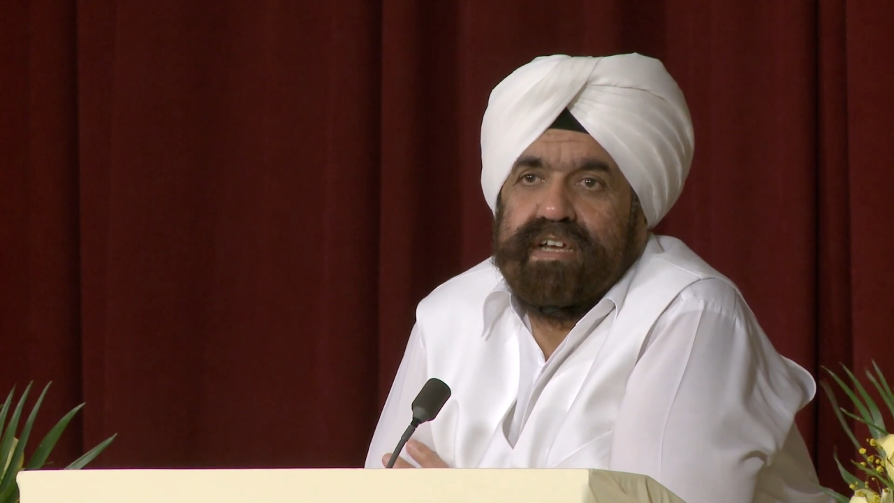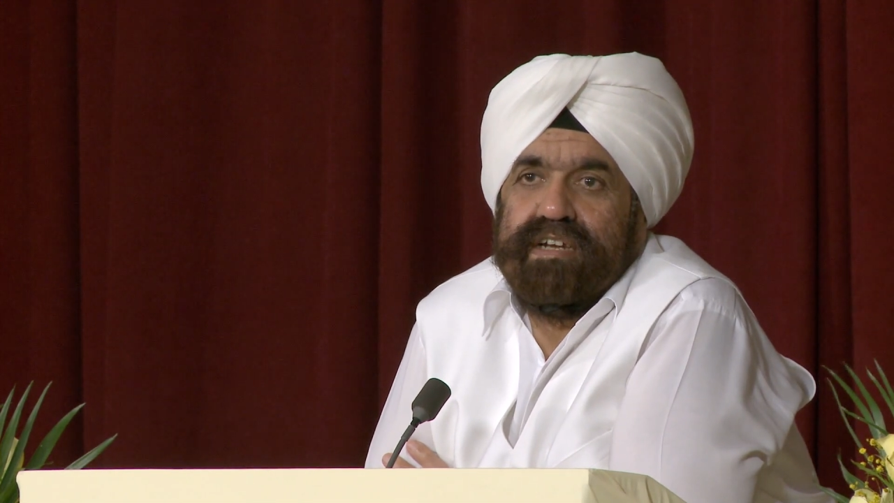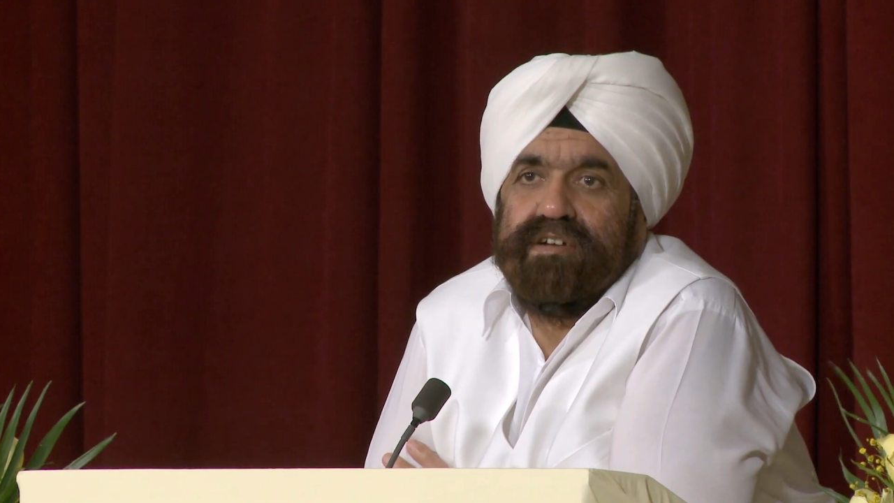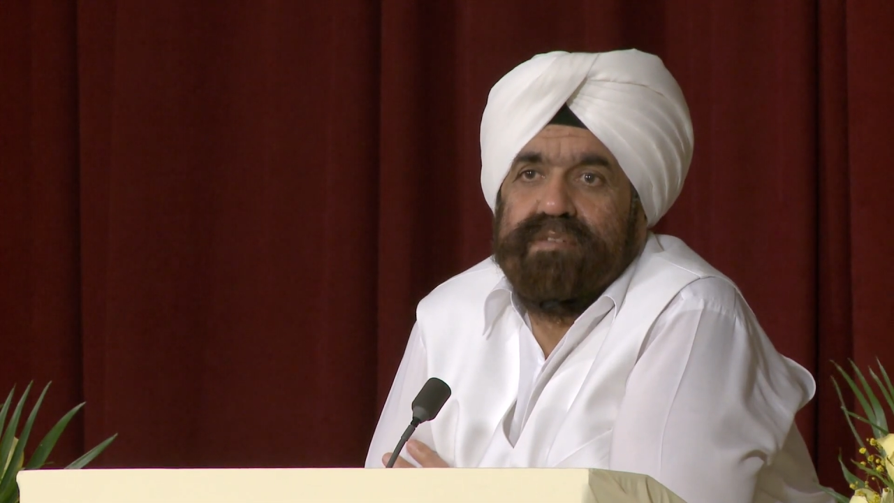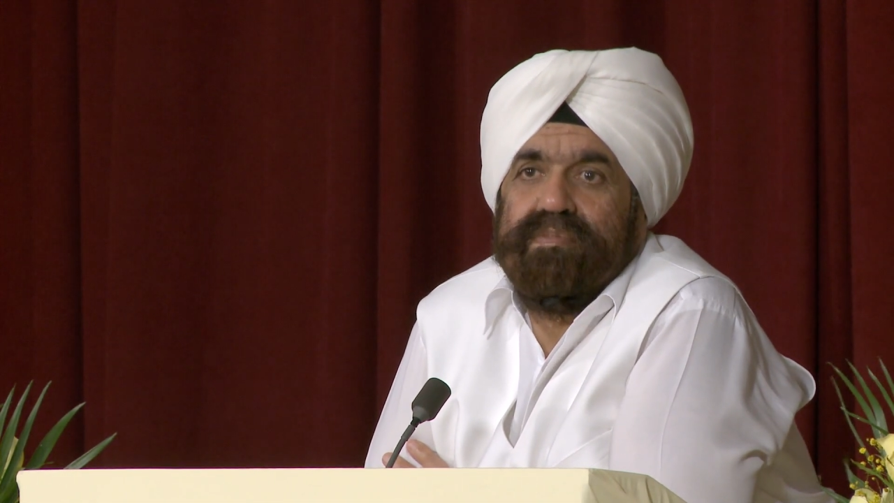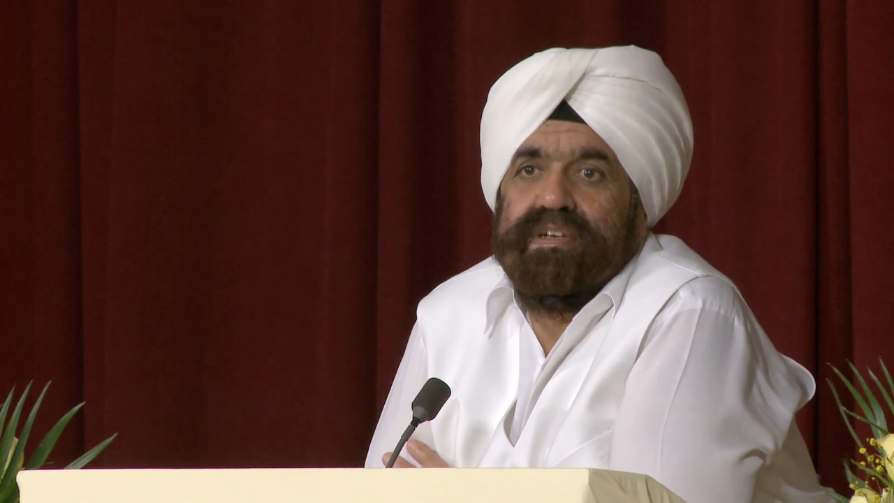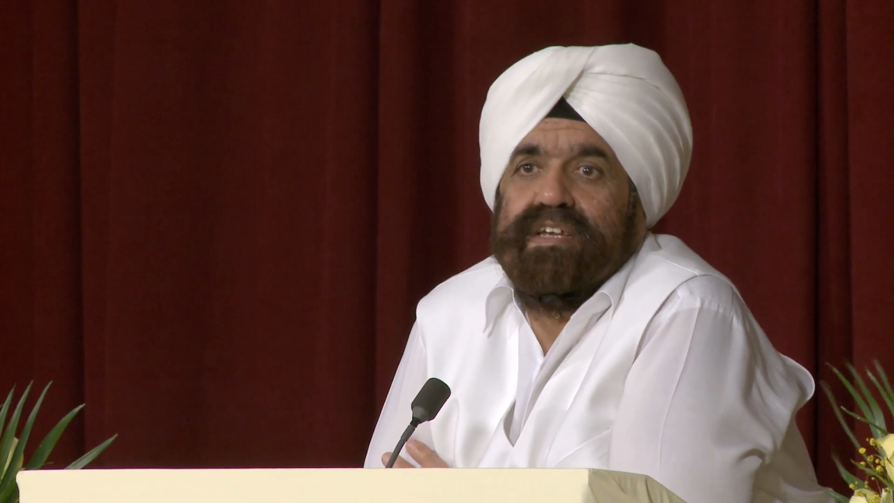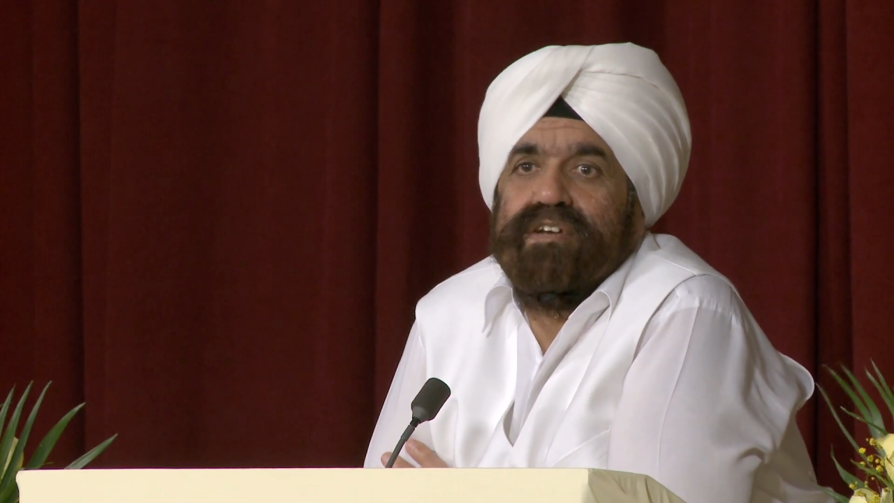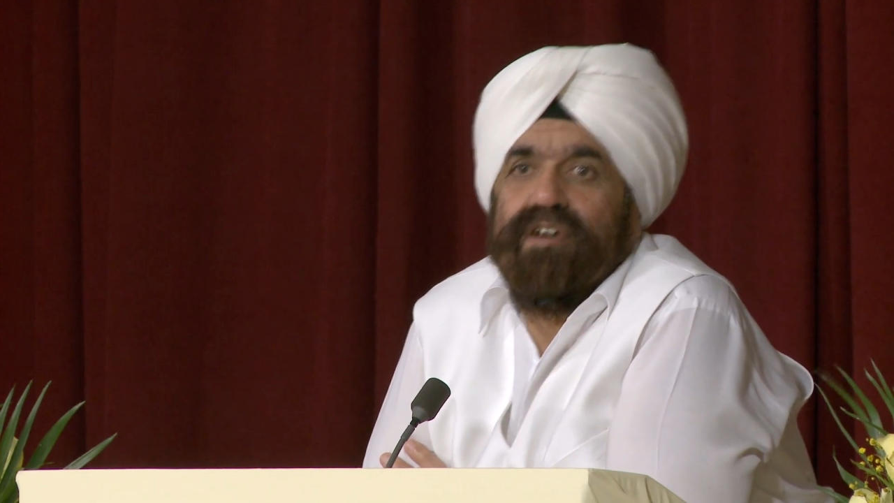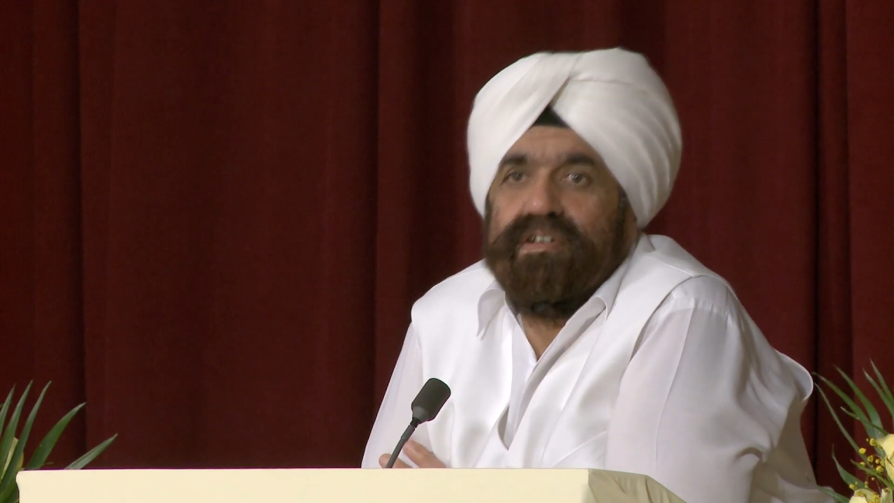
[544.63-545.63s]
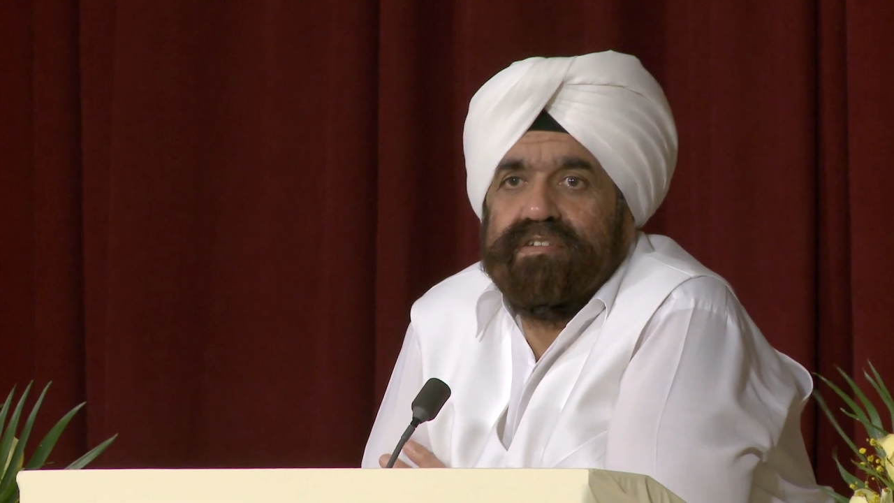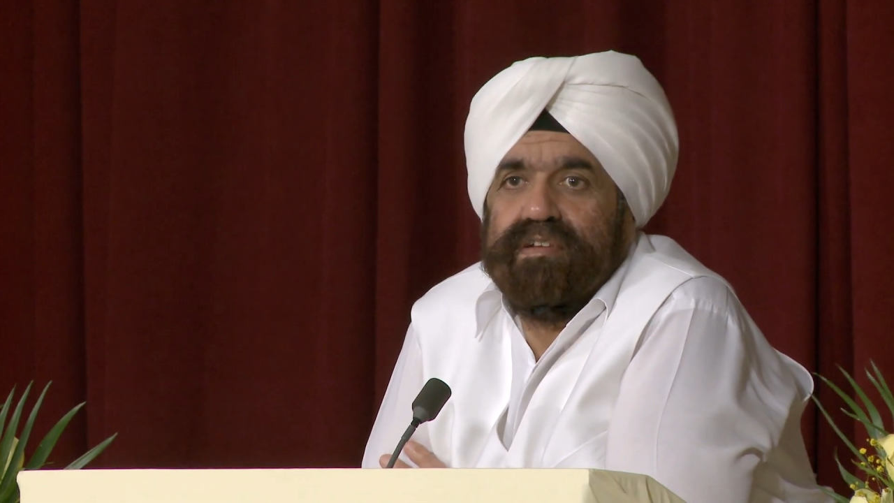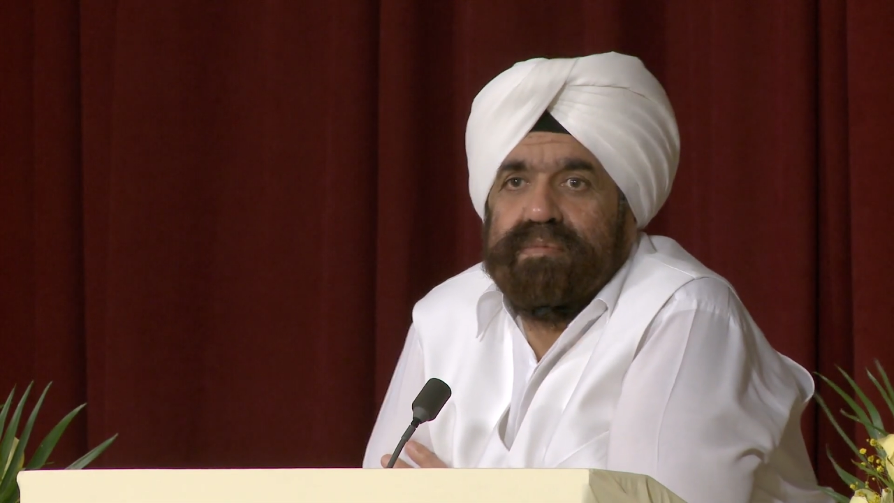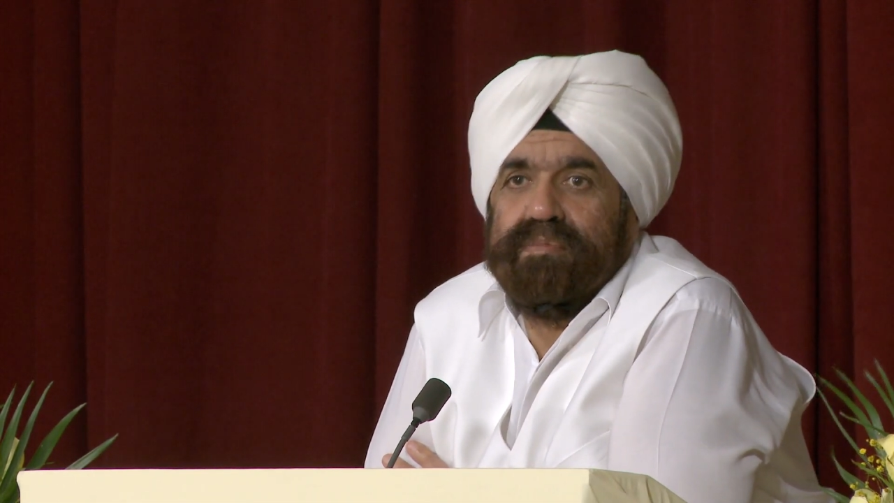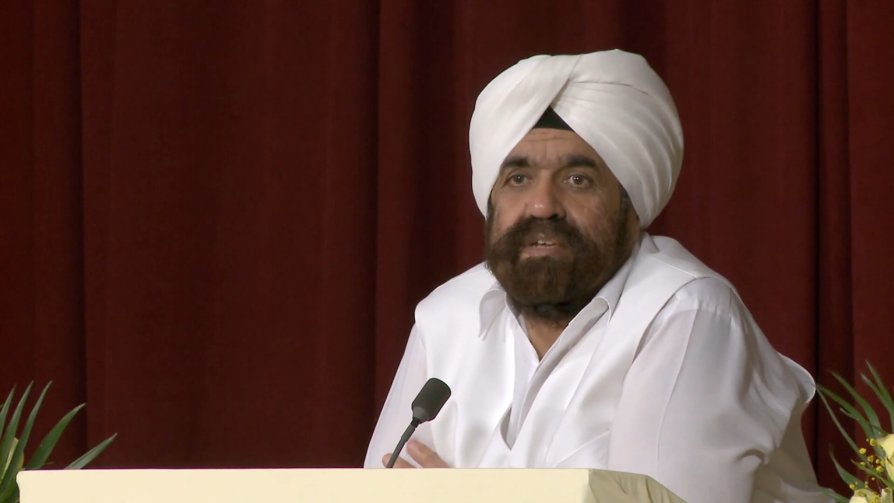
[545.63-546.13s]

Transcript: repeating God's name or